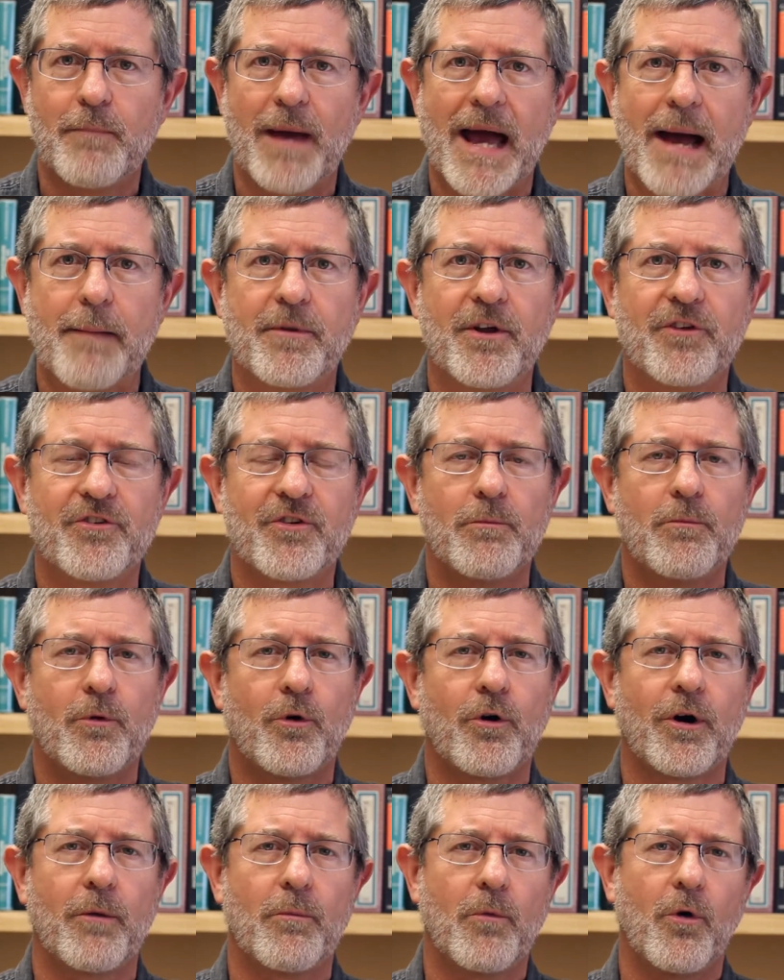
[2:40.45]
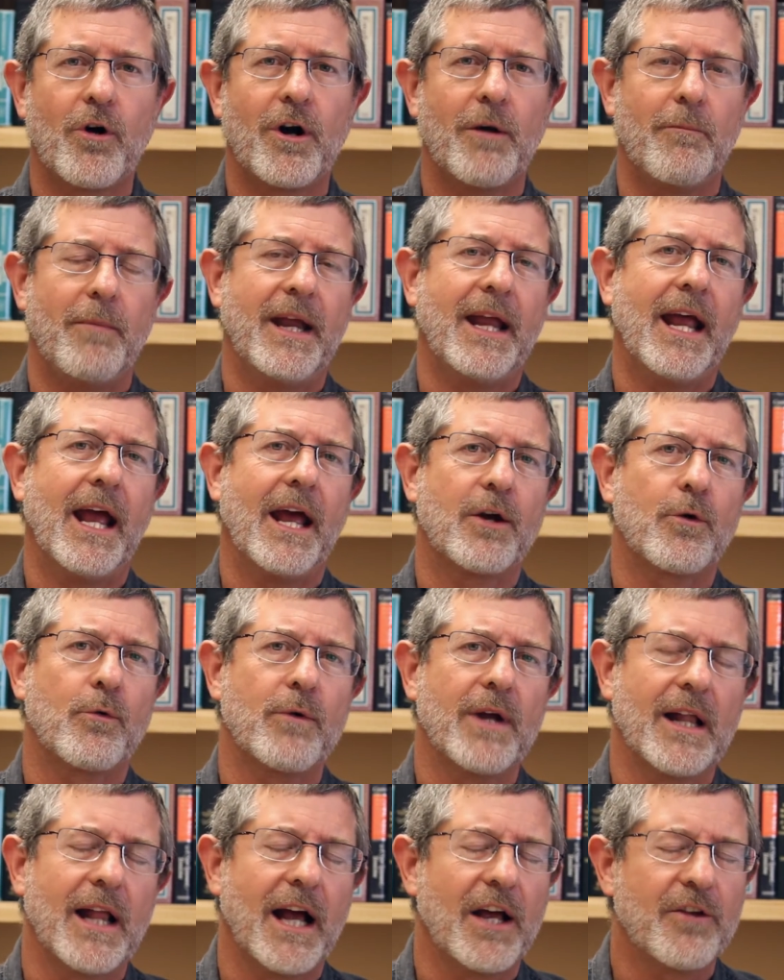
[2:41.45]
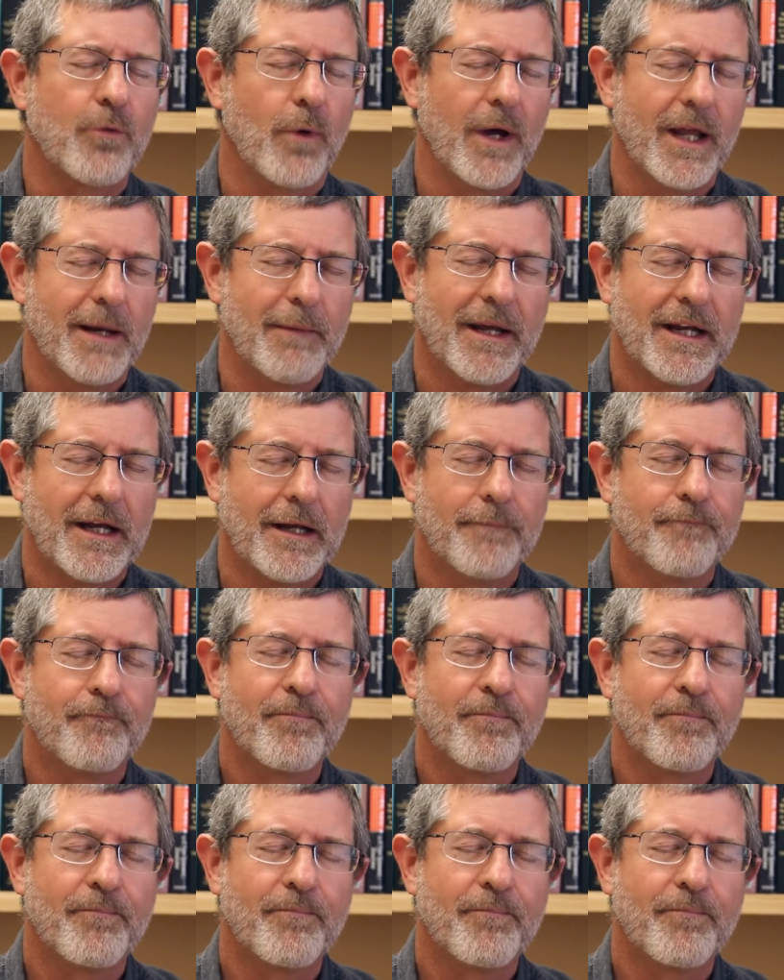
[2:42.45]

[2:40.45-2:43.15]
baptism more and more and began to realize, wait a minute,